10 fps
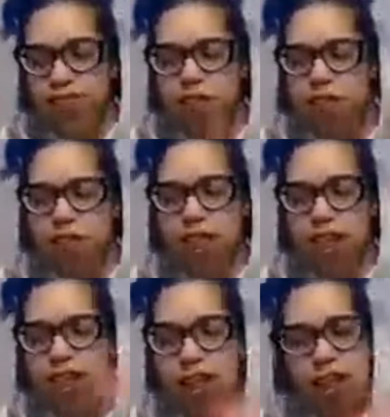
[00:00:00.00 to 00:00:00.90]
you're not
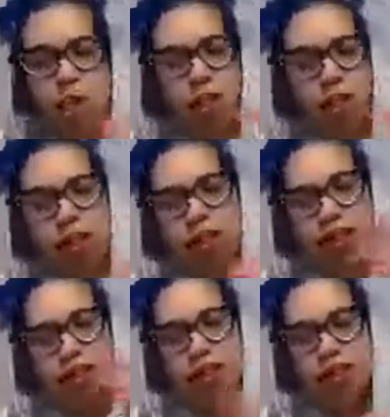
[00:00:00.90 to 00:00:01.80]
allowing the
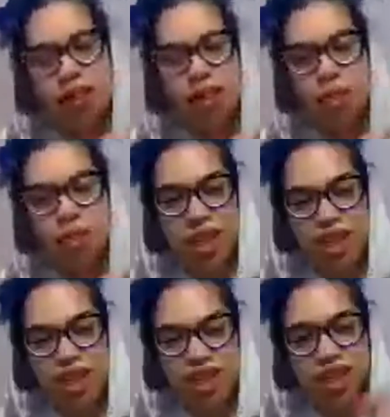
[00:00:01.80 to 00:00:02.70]
messages to come
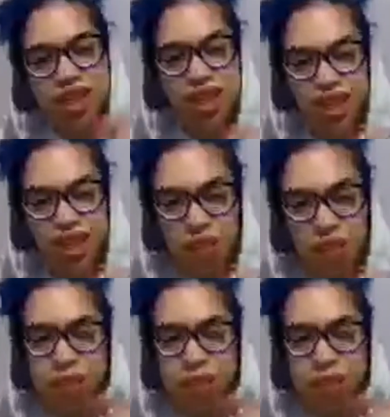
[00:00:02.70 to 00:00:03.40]
in clearly.